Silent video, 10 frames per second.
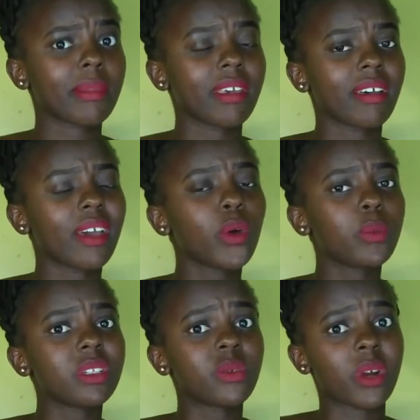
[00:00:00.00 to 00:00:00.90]
Yeah, I
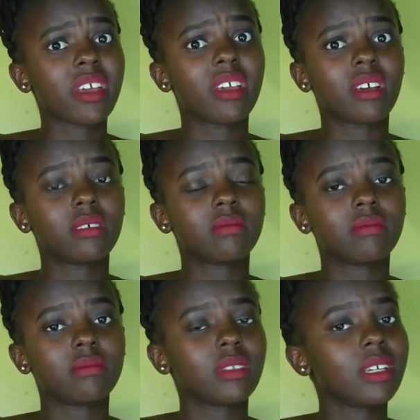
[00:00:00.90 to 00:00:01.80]
hope it's right here.
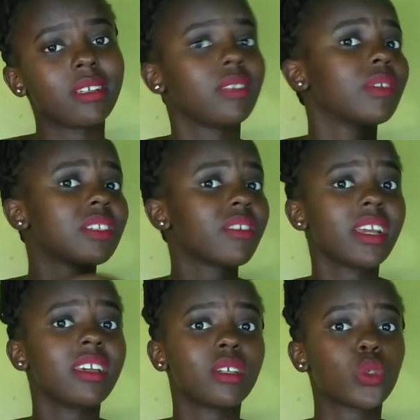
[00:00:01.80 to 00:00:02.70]
And if it's right
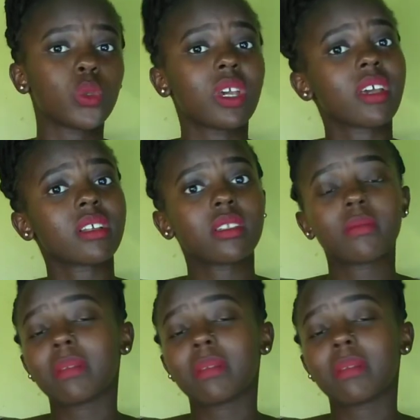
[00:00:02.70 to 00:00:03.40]
here too, guys,